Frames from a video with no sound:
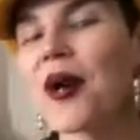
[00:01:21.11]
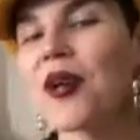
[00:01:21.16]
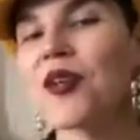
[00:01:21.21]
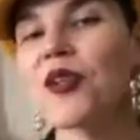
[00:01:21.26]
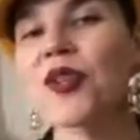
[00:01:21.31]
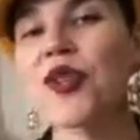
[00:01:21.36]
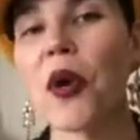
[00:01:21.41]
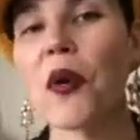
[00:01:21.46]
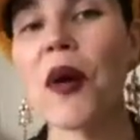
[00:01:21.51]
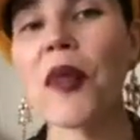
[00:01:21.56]

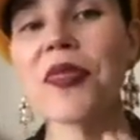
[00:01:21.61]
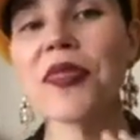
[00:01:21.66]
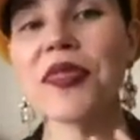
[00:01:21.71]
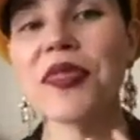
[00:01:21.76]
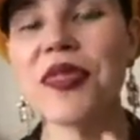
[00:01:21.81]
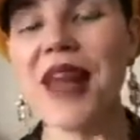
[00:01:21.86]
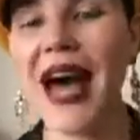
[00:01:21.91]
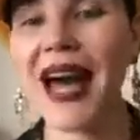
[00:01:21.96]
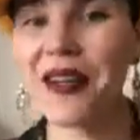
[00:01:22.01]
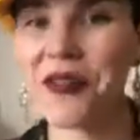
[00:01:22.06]
So
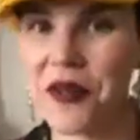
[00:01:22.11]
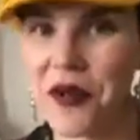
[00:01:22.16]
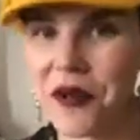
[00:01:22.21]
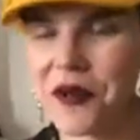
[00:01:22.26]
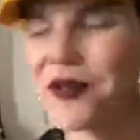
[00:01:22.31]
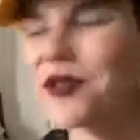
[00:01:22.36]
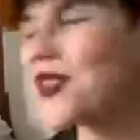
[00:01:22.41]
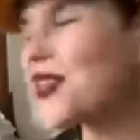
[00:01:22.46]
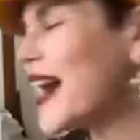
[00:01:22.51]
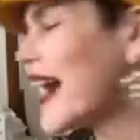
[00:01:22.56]
on that
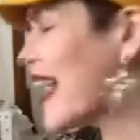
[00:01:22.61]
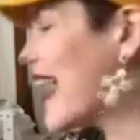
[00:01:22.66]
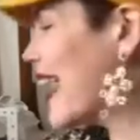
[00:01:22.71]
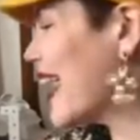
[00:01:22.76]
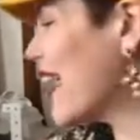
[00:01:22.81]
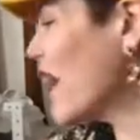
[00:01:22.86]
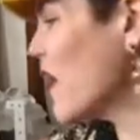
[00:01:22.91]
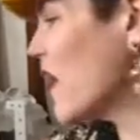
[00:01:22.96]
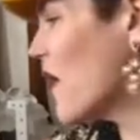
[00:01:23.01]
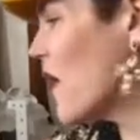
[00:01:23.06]
note,
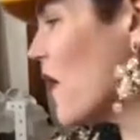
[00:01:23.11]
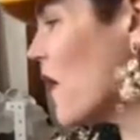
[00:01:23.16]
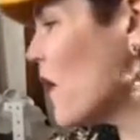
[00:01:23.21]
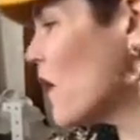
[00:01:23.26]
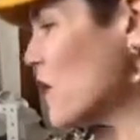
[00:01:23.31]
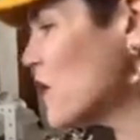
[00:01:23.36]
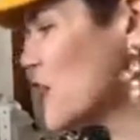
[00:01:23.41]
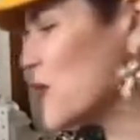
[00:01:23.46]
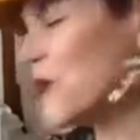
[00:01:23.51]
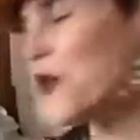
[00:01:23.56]

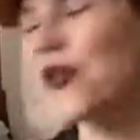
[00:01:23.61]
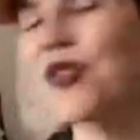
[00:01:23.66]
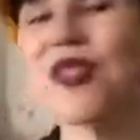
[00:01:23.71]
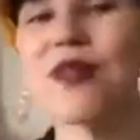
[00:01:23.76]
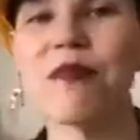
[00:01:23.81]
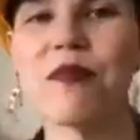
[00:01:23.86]
all of these books,